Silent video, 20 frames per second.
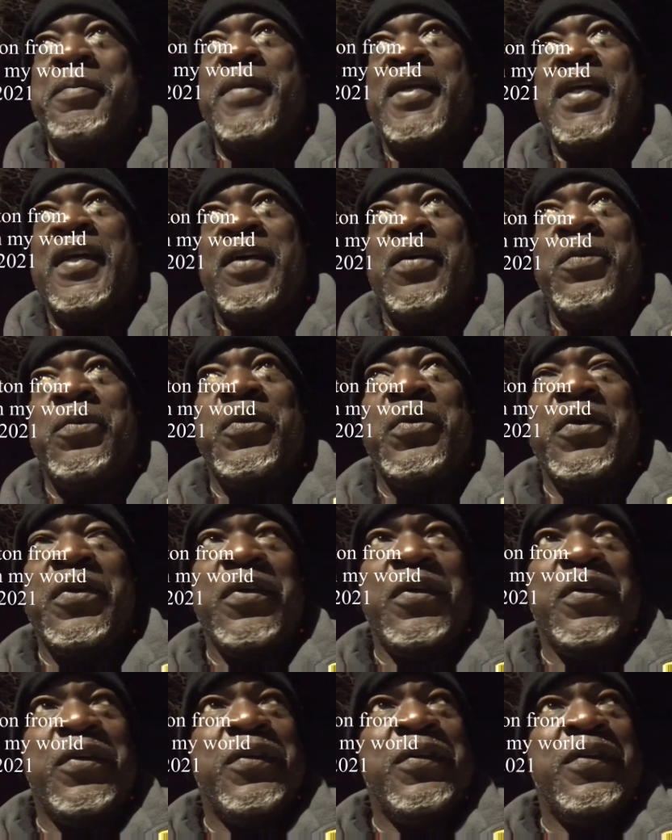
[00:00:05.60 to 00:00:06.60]
My
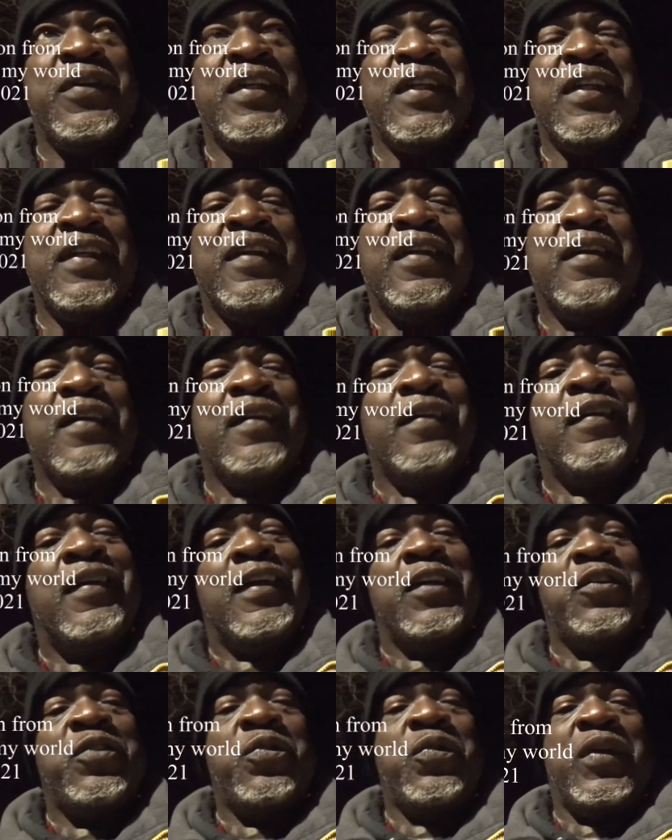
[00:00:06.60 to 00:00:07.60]
World.
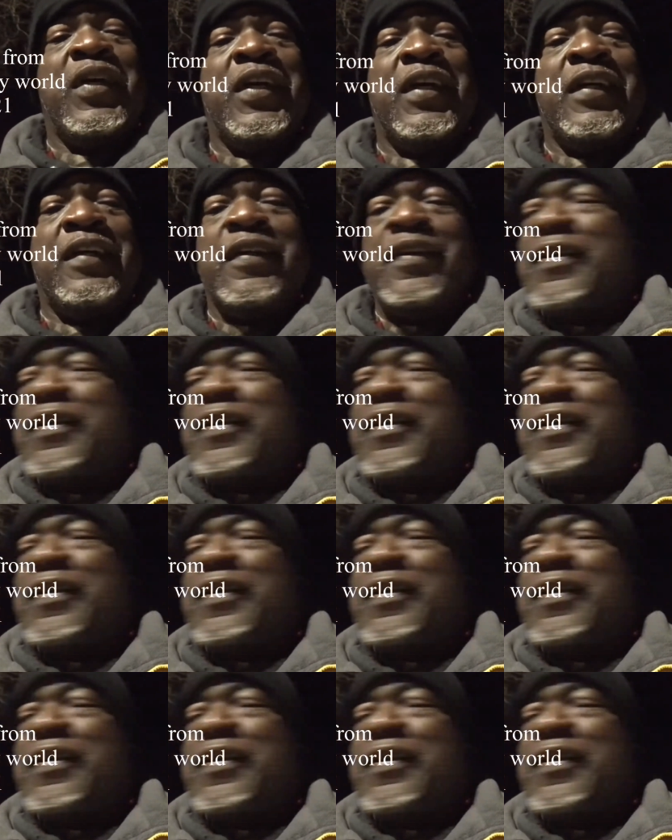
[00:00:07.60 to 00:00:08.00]
That's right,